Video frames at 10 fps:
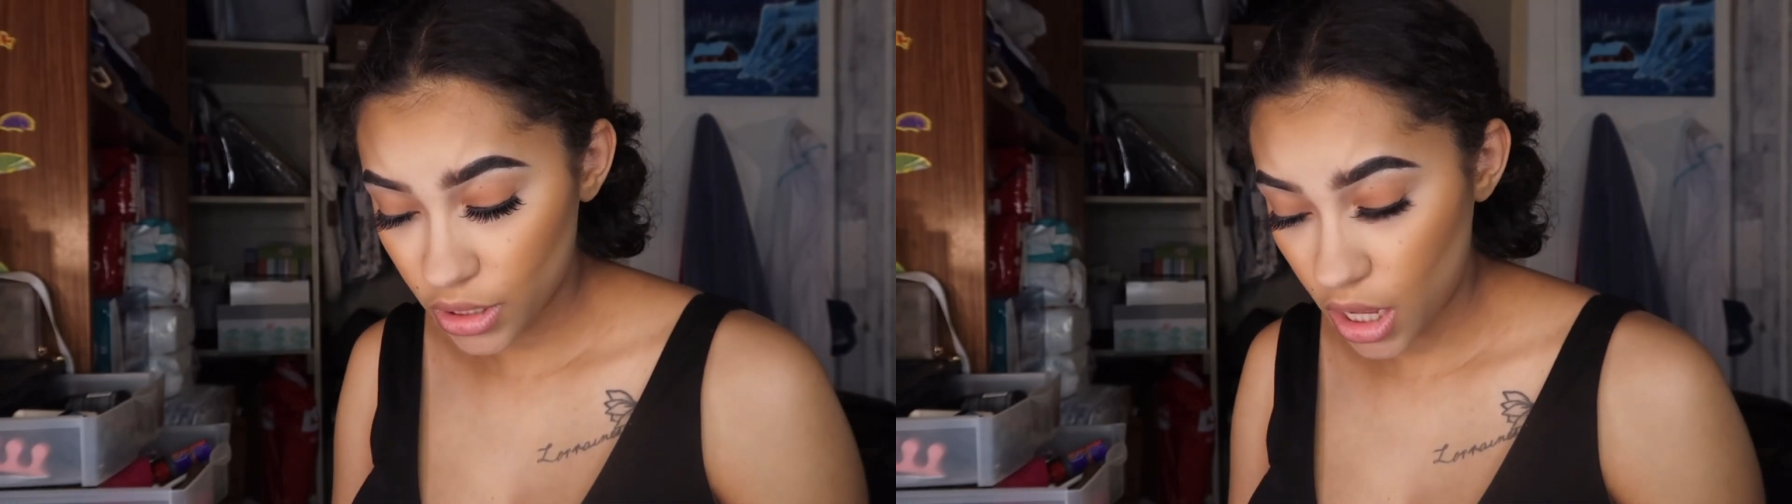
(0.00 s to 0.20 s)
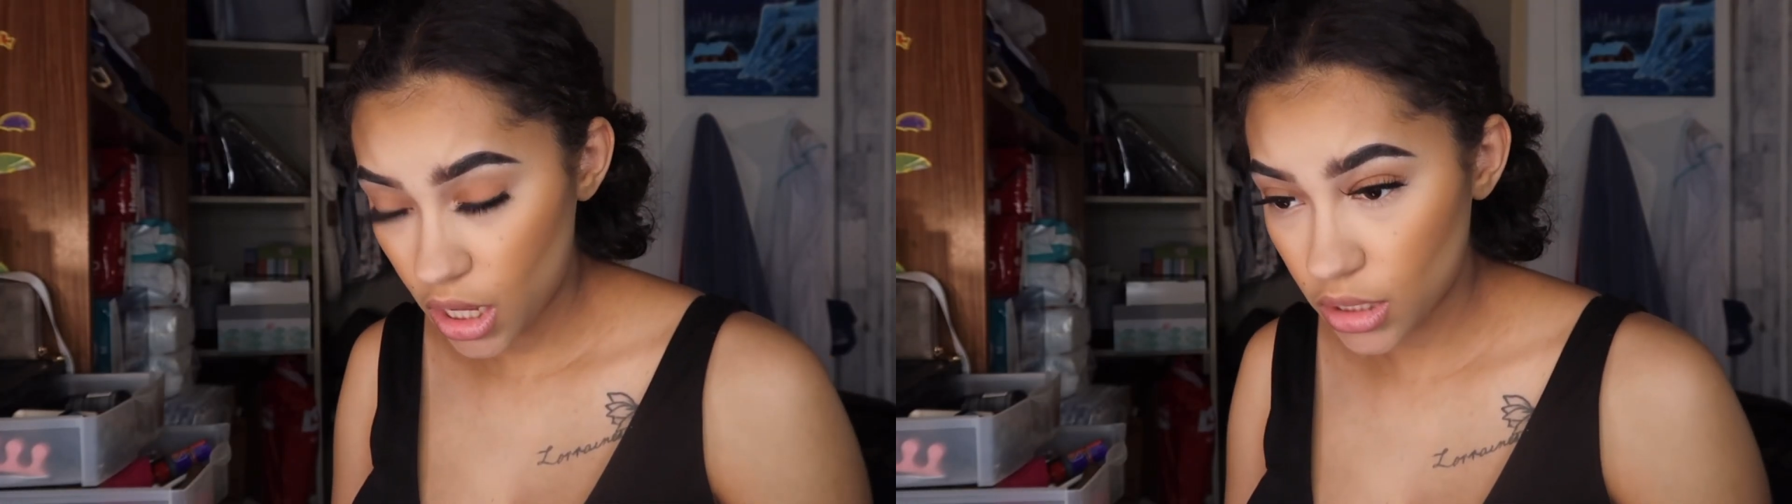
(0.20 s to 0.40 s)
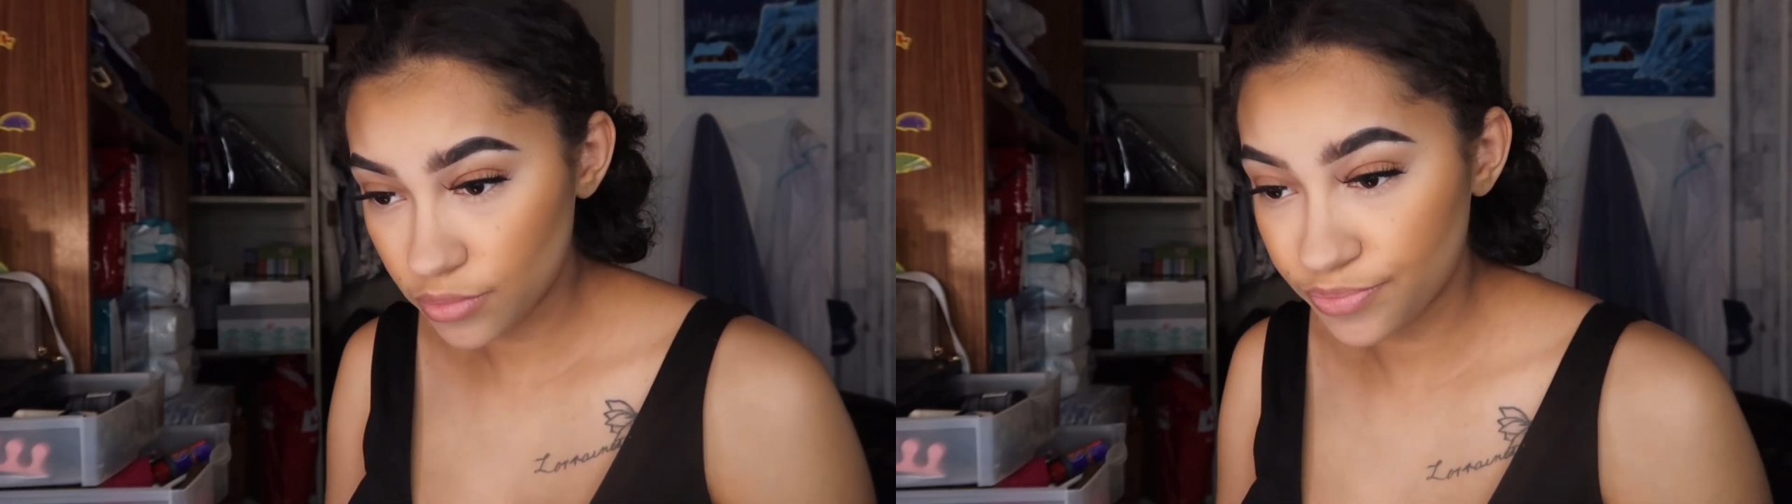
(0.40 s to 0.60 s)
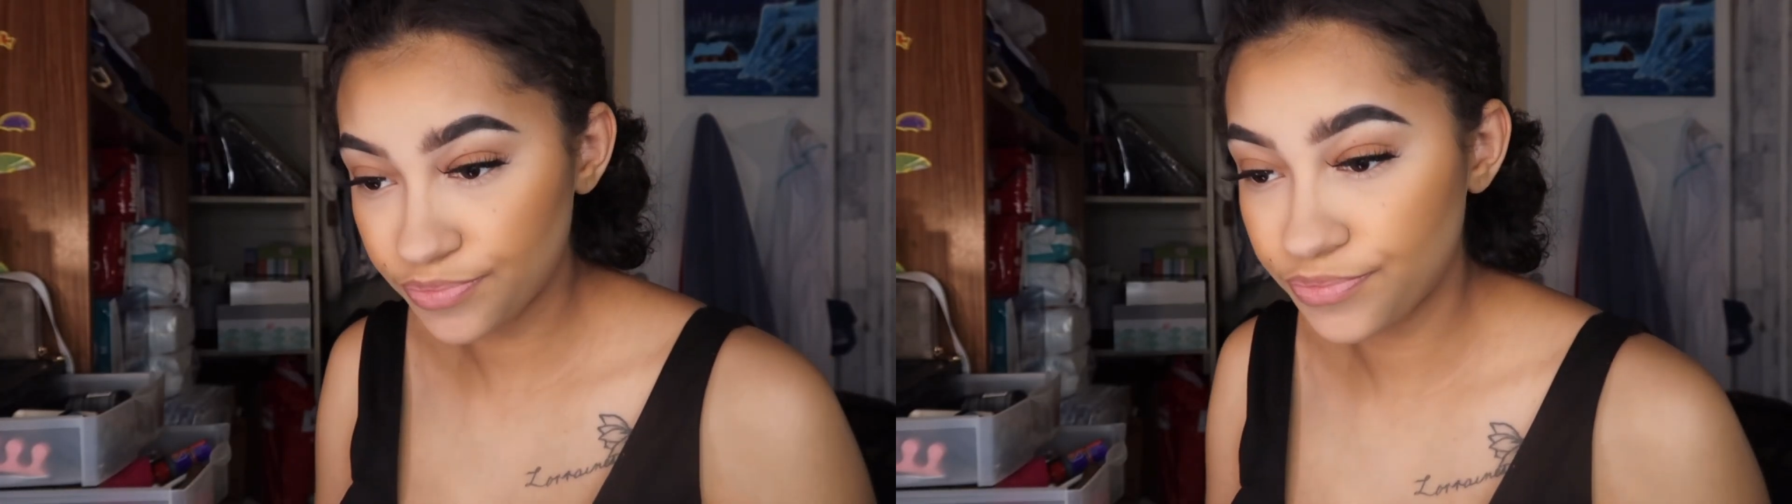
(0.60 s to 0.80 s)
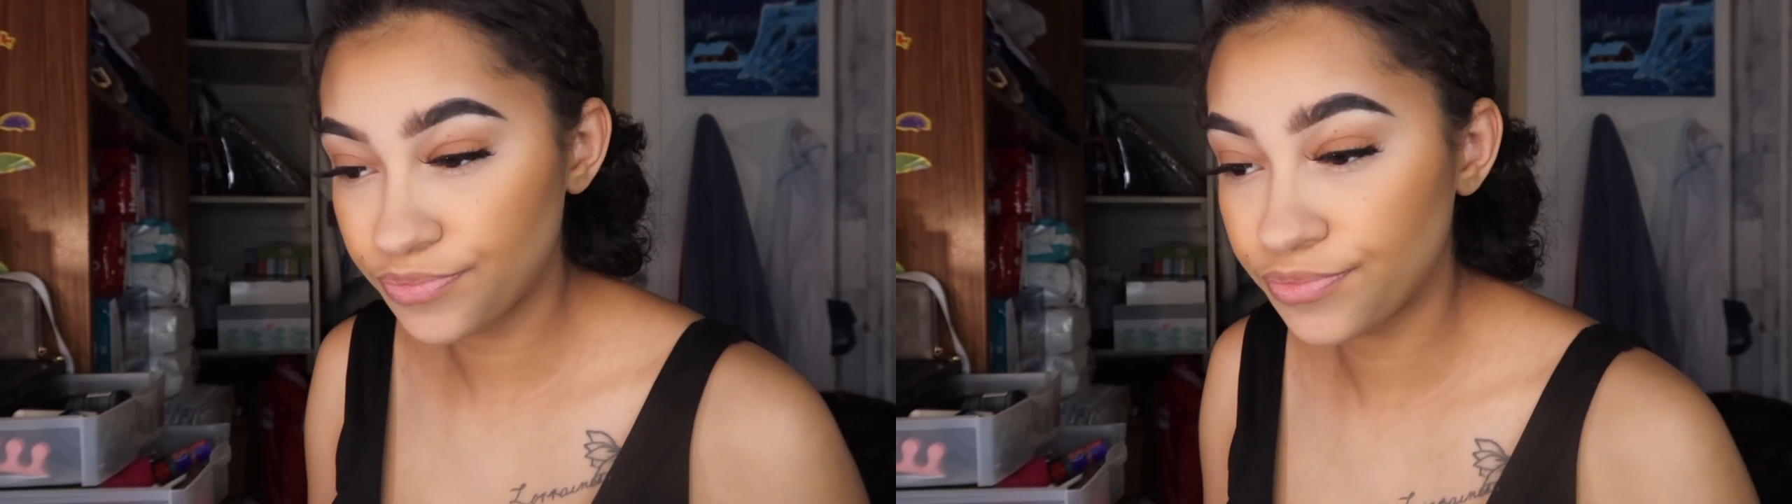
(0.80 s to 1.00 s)
y'all.
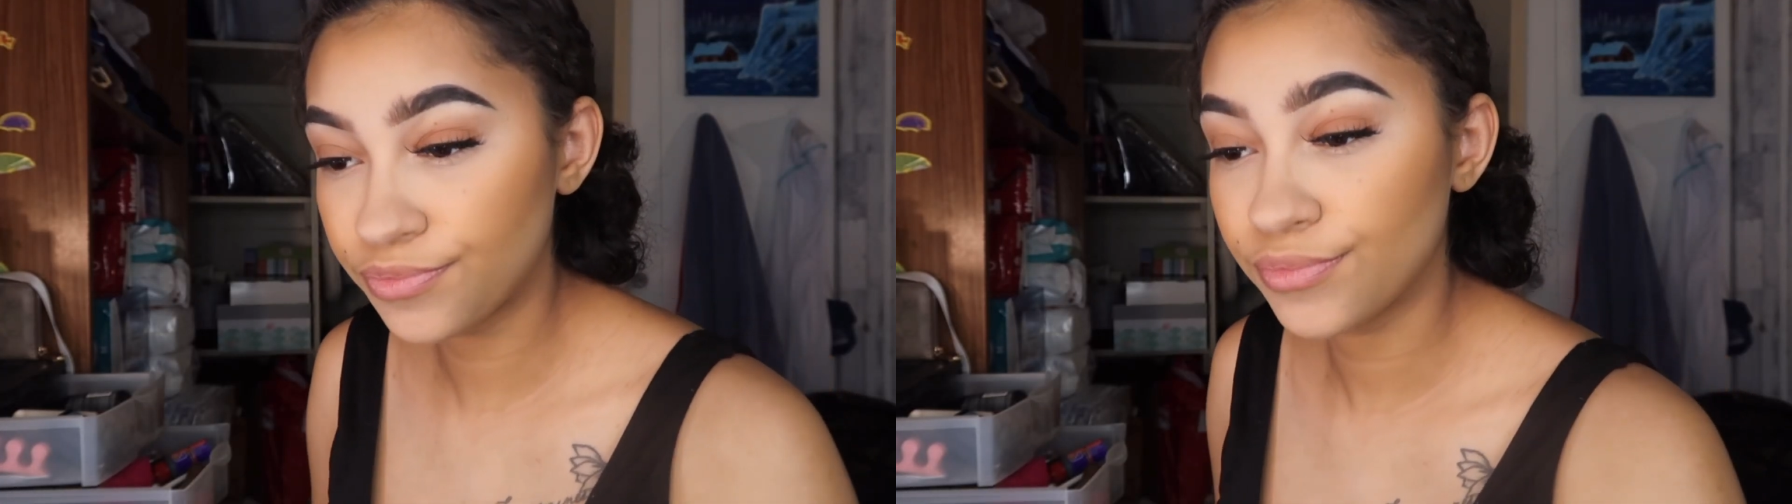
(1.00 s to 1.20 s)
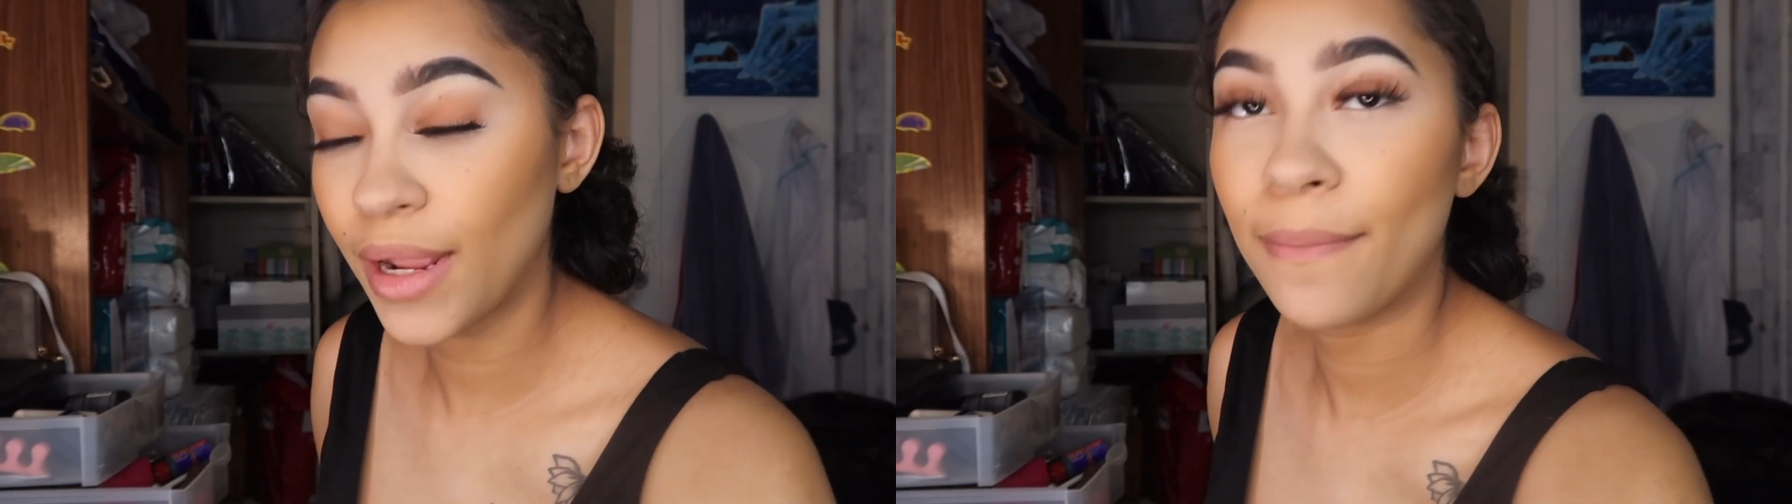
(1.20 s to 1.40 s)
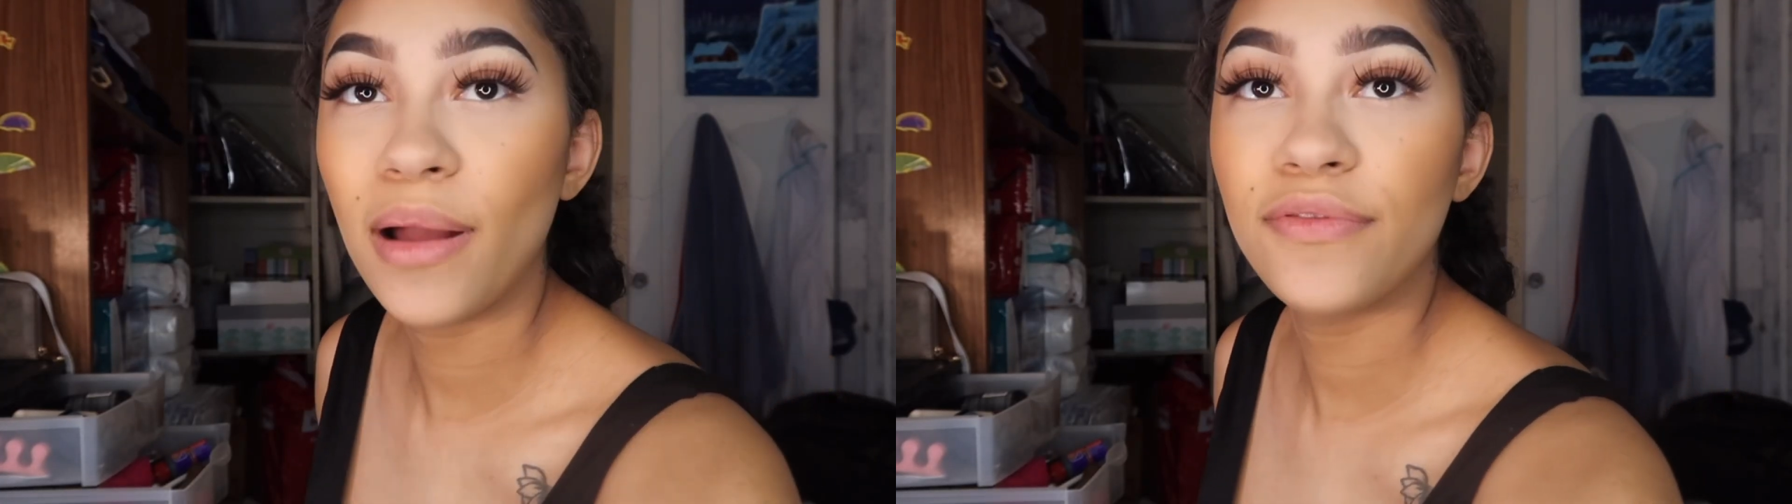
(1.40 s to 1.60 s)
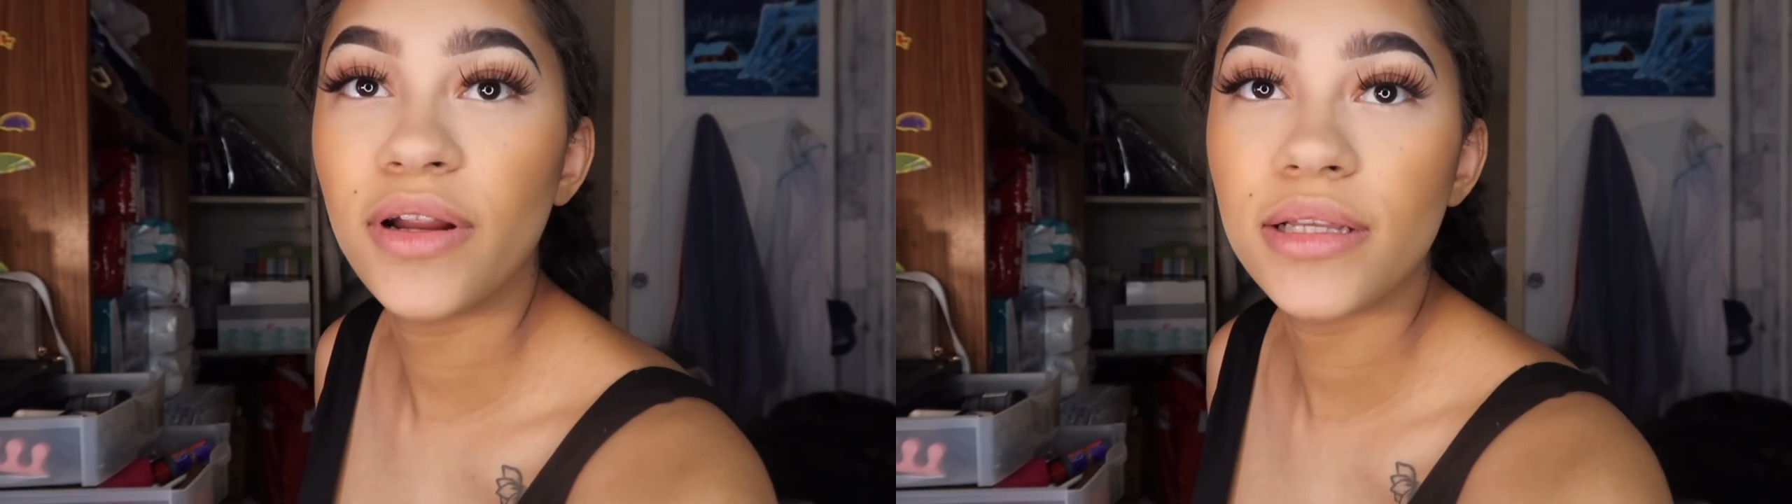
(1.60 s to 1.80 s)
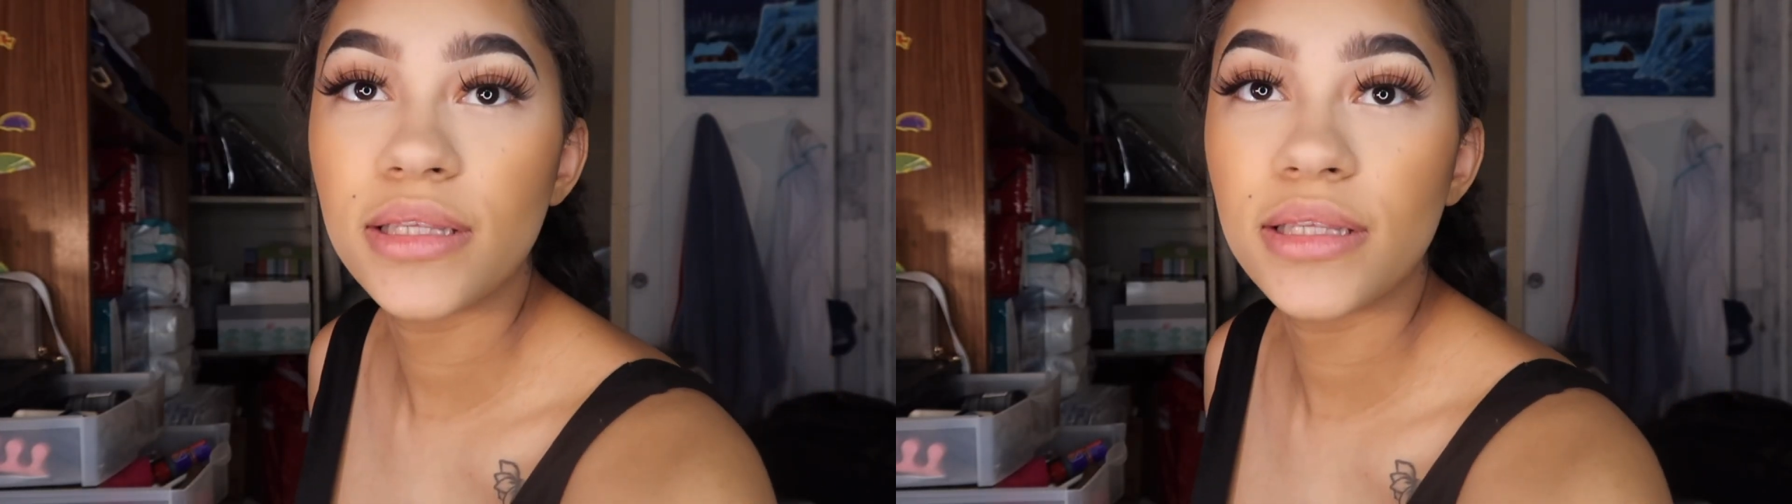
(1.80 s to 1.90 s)
My friend is